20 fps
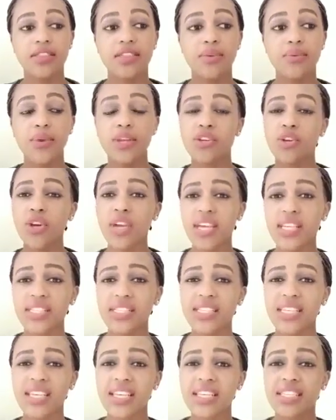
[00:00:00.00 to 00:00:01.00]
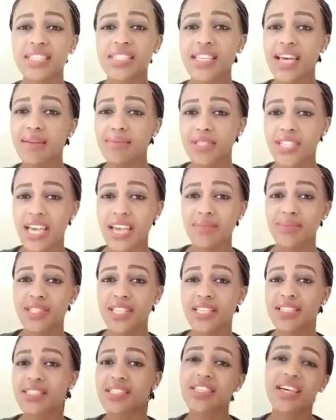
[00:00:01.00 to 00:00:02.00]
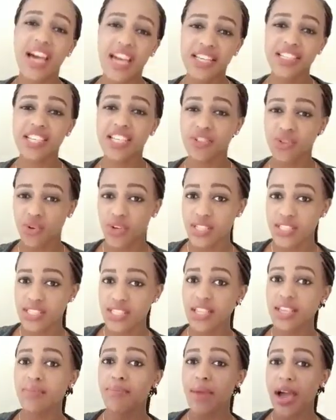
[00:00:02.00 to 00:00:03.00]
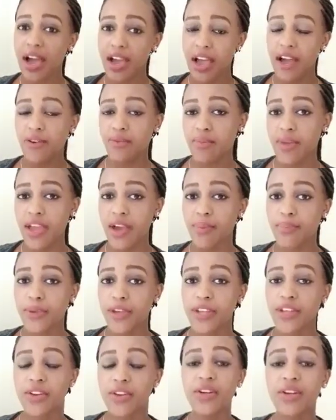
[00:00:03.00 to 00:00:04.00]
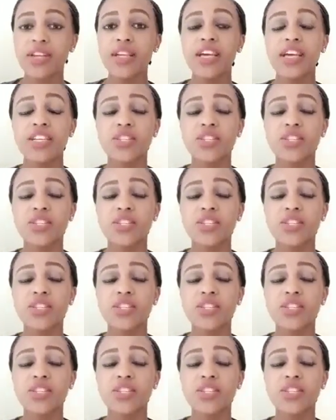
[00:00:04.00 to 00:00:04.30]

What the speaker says: The window AC, sometimes it's kind of noisy, in my opinion.